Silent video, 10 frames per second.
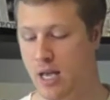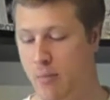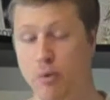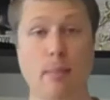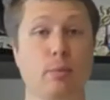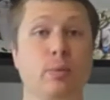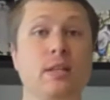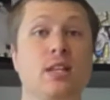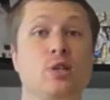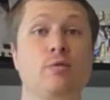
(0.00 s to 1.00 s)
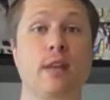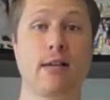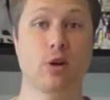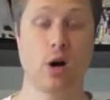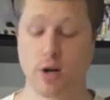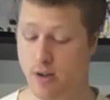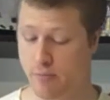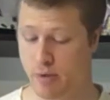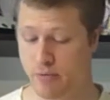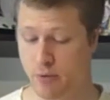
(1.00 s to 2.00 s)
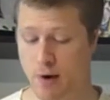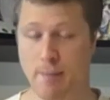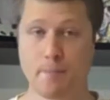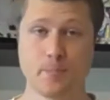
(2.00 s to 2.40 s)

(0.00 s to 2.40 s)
probably that you've never heard of before.